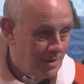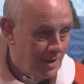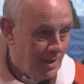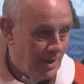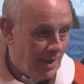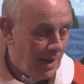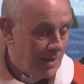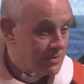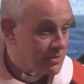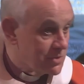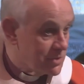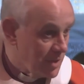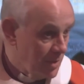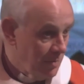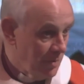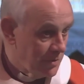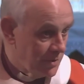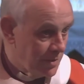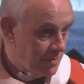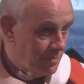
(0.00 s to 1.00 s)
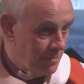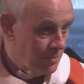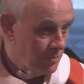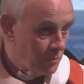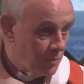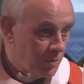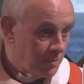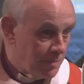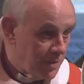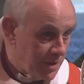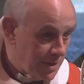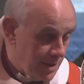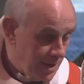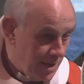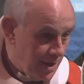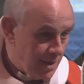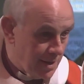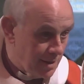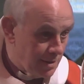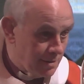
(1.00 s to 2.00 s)
And some of them will be
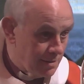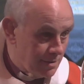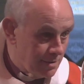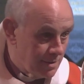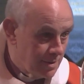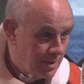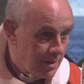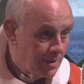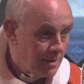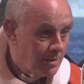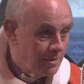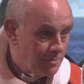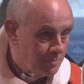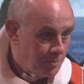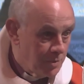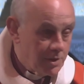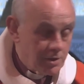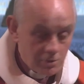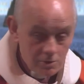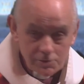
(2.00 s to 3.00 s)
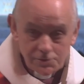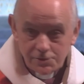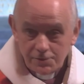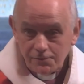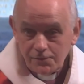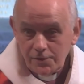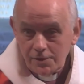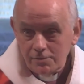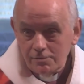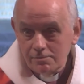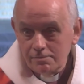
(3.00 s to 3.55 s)
here because of you,